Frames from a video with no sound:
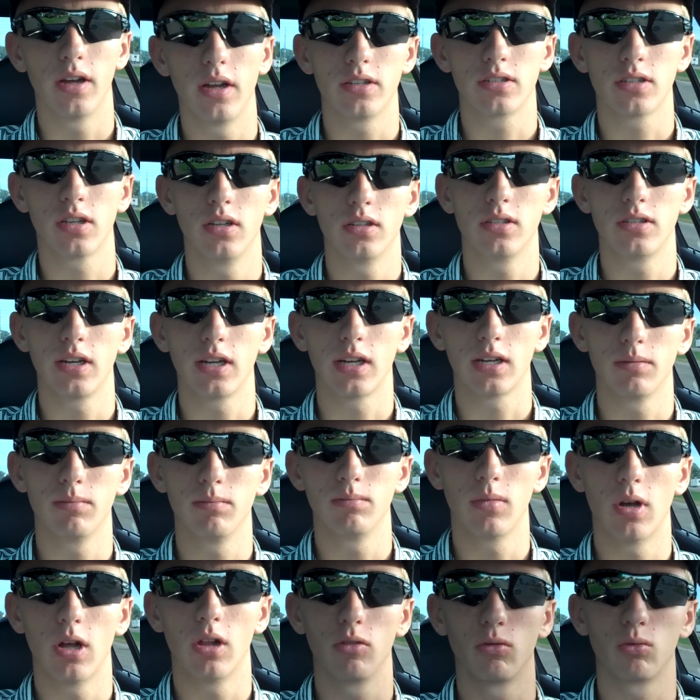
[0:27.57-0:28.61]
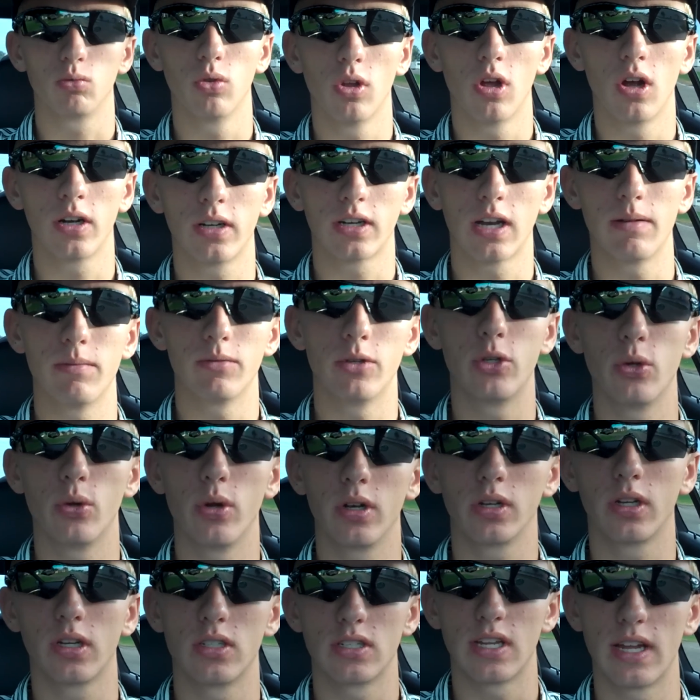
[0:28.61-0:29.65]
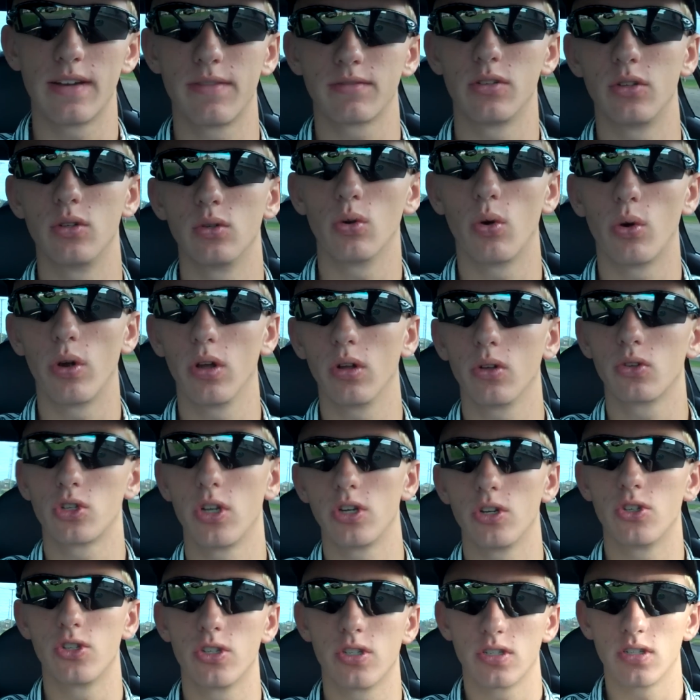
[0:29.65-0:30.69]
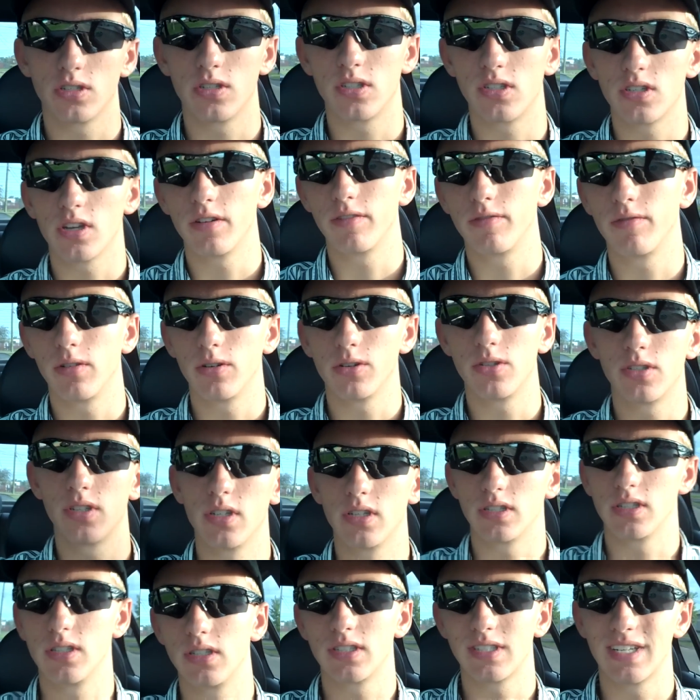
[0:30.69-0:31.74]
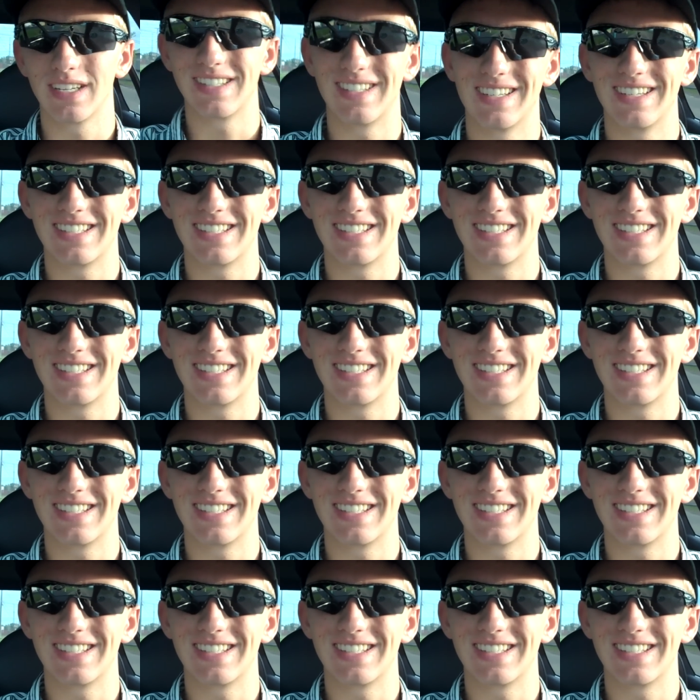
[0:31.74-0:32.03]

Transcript: uh, it's going to take them a long time to do it because they have to do oil changes and stuff first since